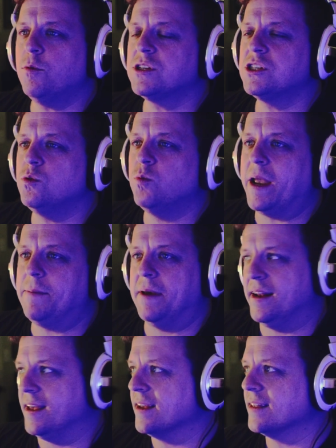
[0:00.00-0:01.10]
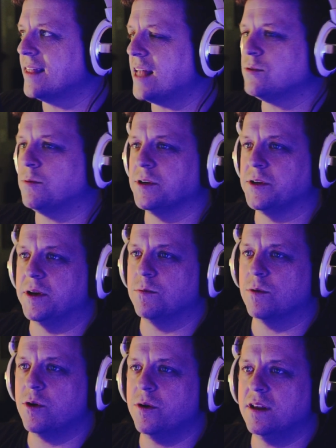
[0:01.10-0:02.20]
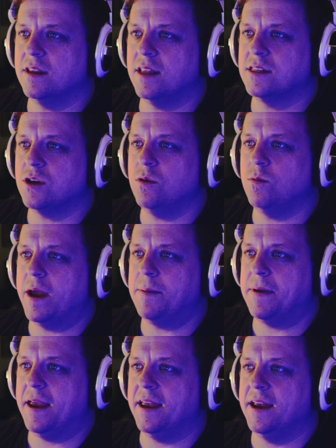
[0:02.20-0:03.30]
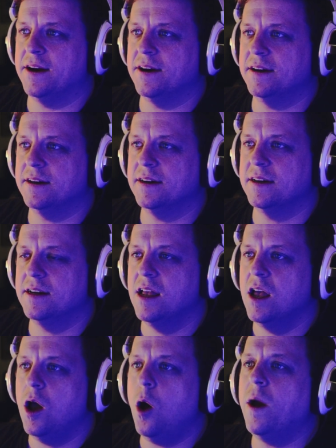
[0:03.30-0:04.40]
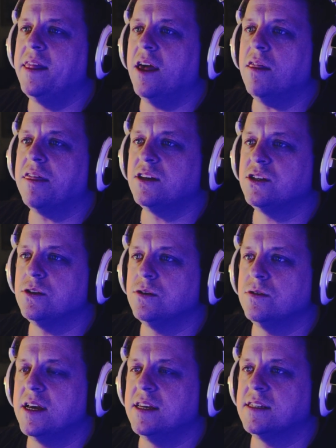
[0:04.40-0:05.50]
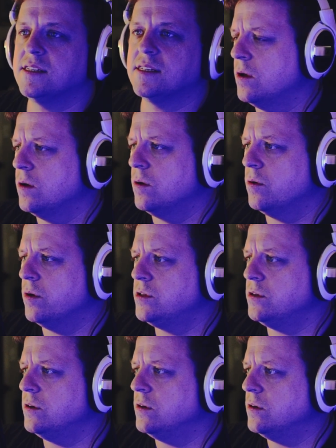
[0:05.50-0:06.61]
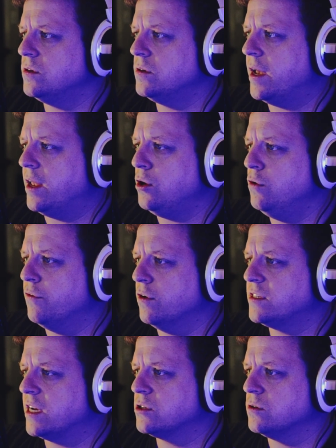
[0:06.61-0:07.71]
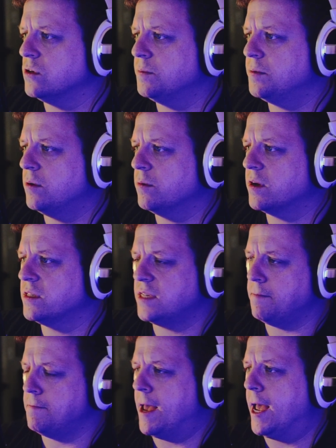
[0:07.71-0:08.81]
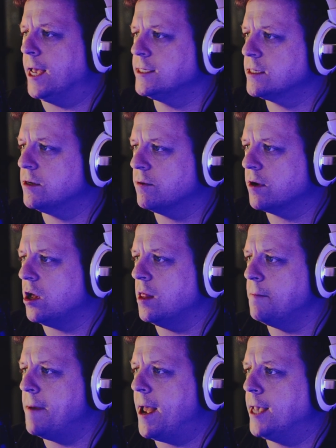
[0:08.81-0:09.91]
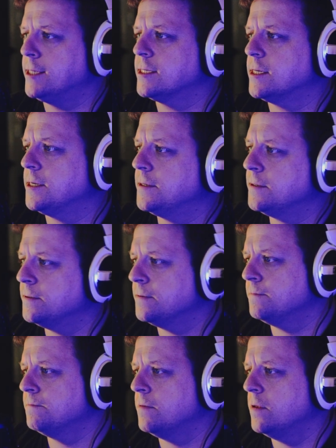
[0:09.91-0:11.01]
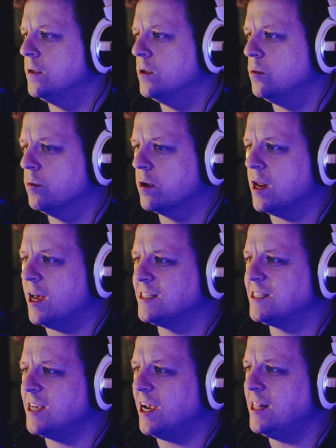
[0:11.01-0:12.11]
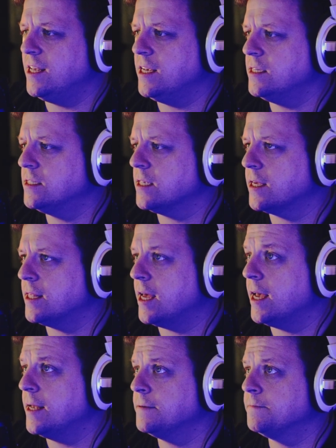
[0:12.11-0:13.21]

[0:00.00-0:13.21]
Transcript: we're still weight painting. That's what we're doing. Let's go to weight paint here. Oh, and the other thing too is we're going to do a new vertex group, and we're going to say mask. We're going to call it mask. We're going to assign these like that.